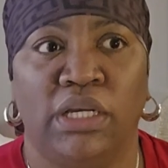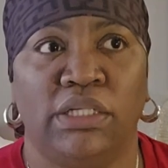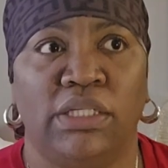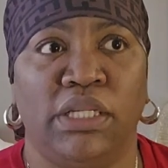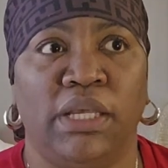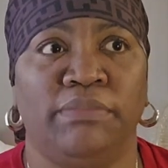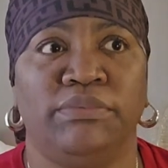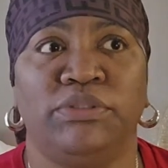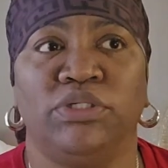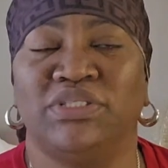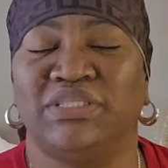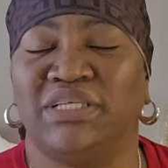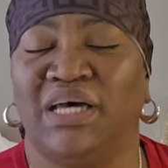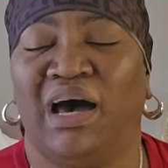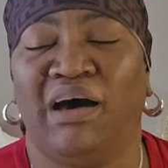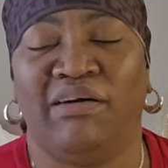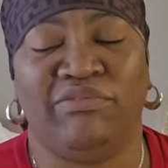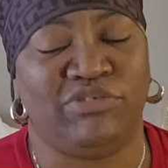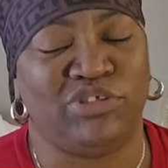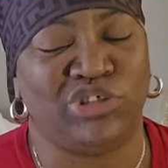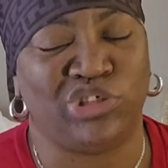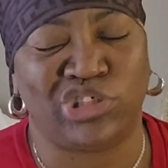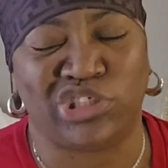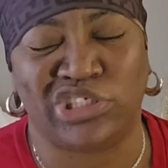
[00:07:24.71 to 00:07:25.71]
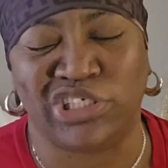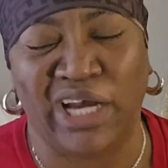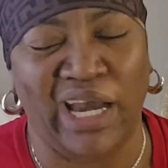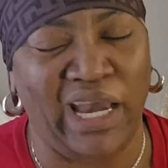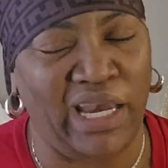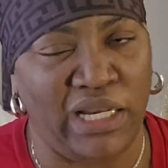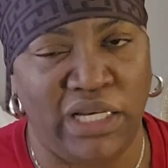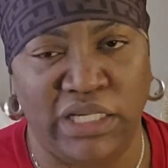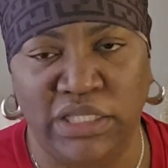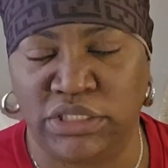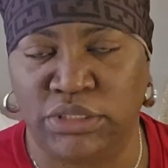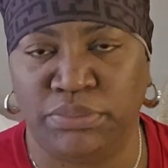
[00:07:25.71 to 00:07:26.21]
Them just have
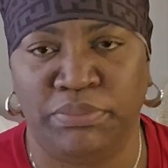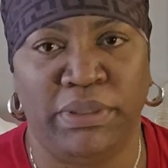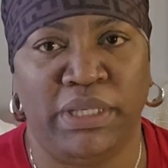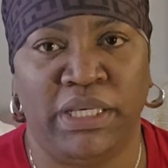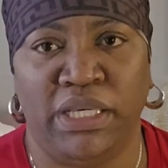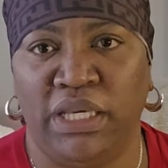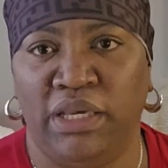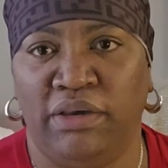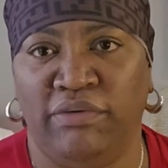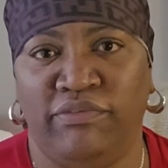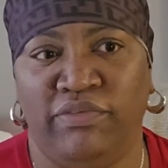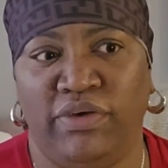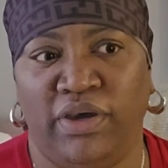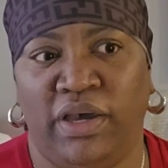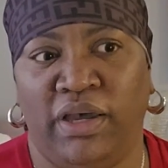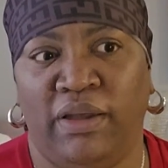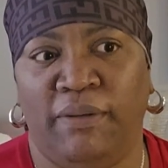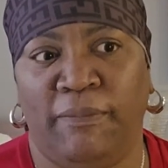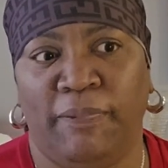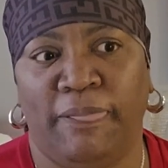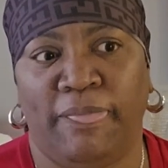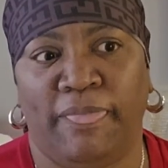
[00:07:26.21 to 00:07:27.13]
childish behavior.